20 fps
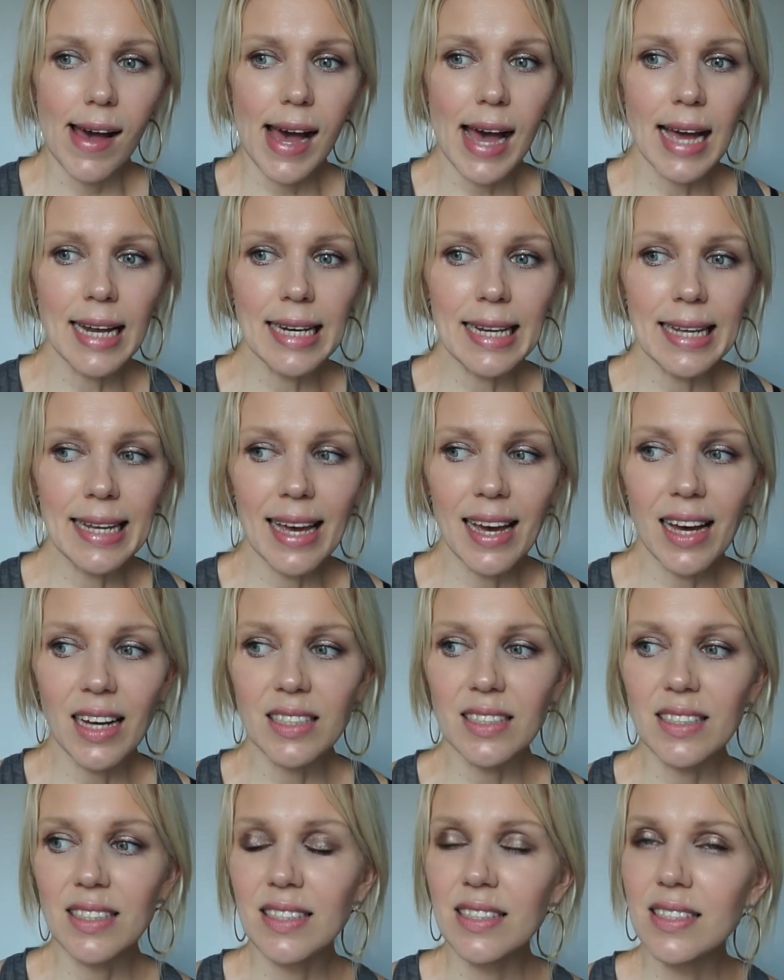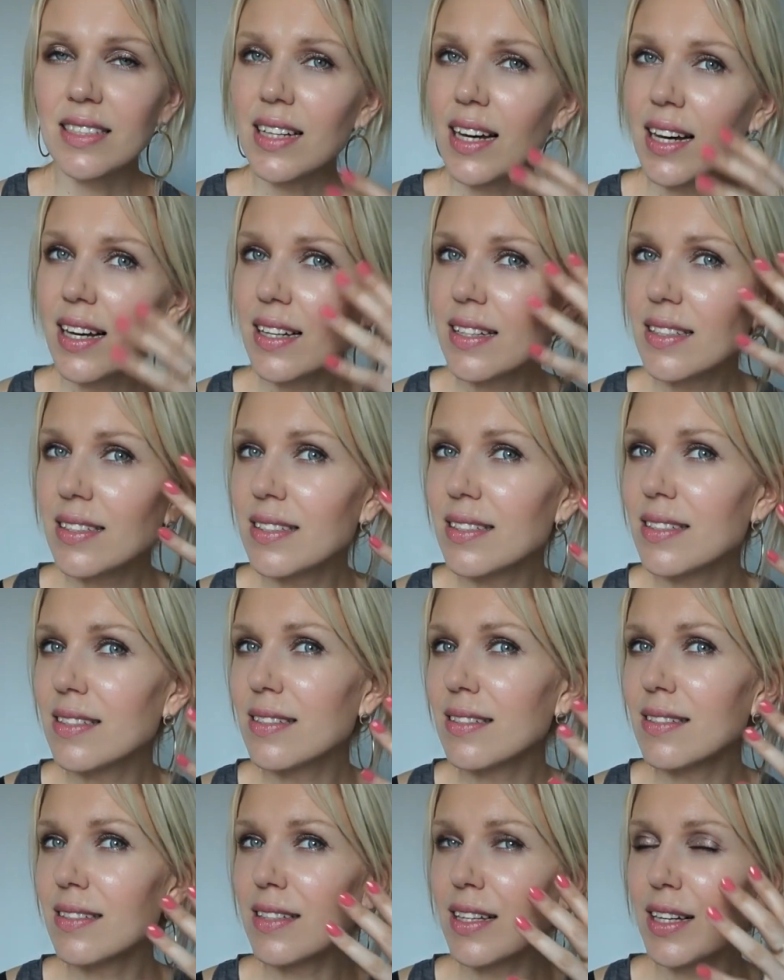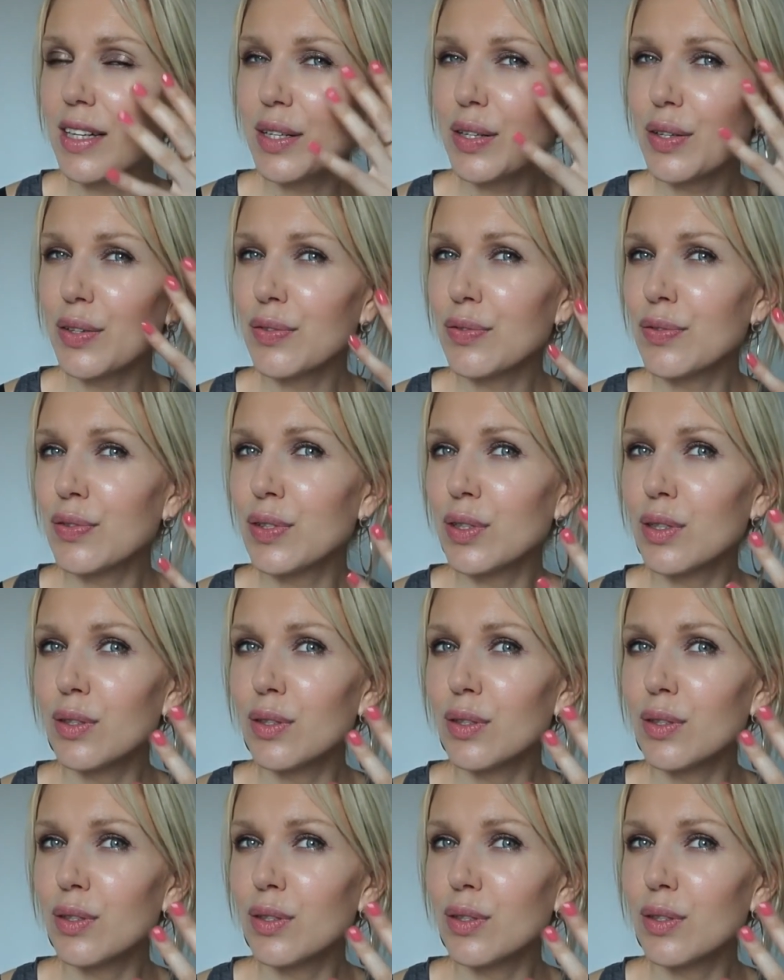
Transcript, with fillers: and yet not kind of